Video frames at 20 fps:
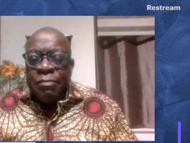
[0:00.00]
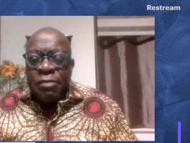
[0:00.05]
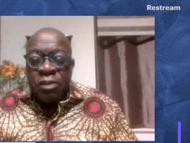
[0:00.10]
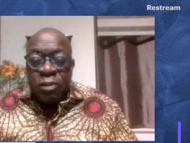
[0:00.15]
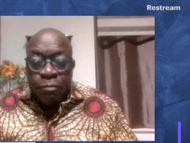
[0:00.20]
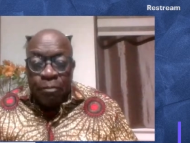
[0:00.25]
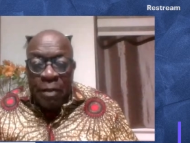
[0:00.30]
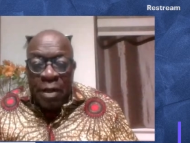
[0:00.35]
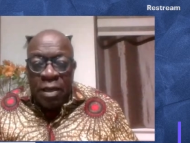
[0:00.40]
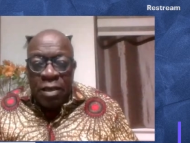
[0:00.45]

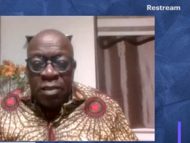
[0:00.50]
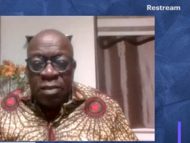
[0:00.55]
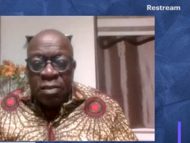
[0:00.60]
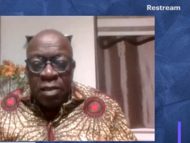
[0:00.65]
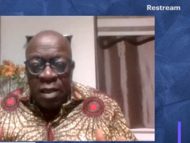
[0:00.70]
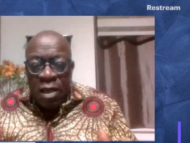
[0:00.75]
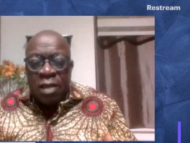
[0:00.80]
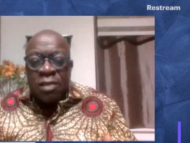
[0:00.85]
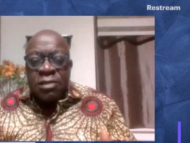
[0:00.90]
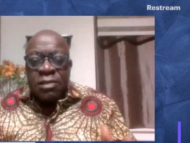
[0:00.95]

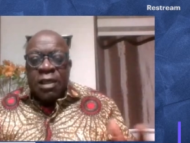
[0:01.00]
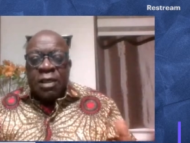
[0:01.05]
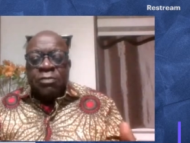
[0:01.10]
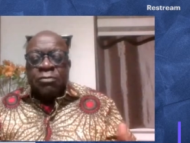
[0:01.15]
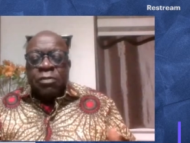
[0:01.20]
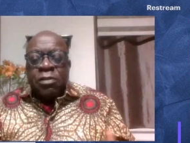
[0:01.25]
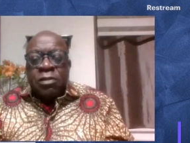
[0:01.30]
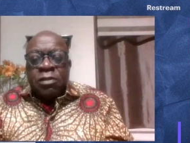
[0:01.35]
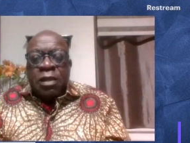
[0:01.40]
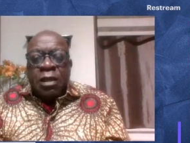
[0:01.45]
Spain,
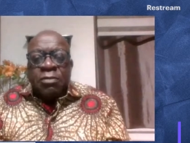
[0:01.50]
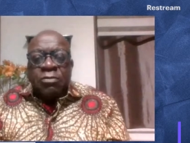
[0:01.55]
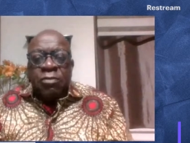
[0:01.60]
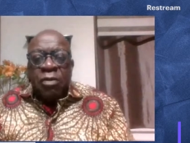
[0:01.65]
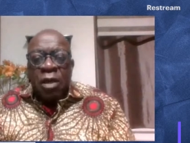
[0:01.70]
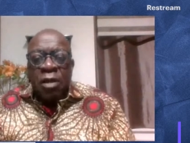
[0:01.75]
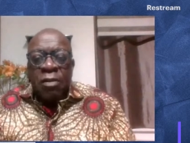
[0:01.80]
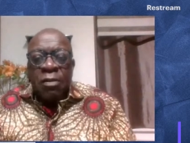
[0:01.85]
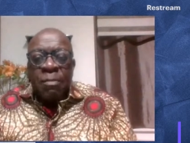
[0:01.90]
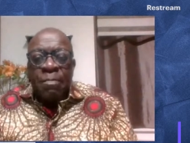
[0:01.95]
etc.,
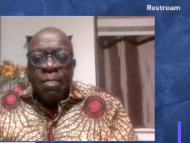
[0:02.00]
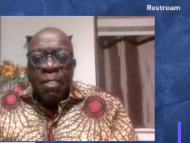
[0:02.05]
etc.